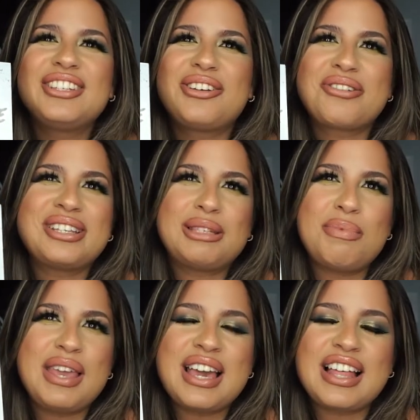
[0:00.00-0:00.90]
so to
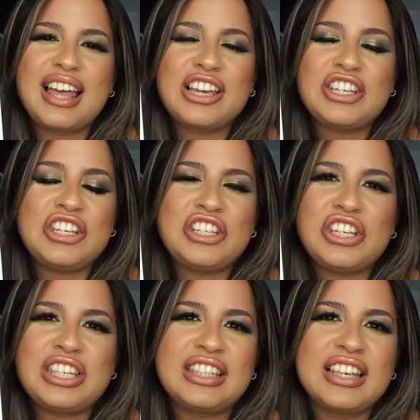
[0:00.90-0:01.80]
speak like she
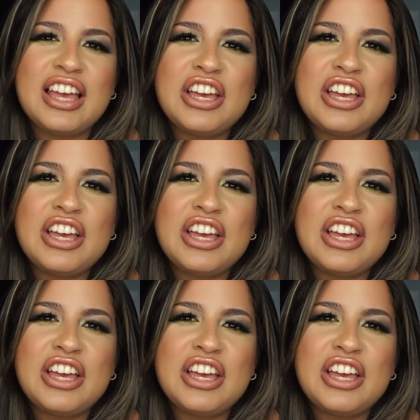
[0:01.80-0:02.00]
just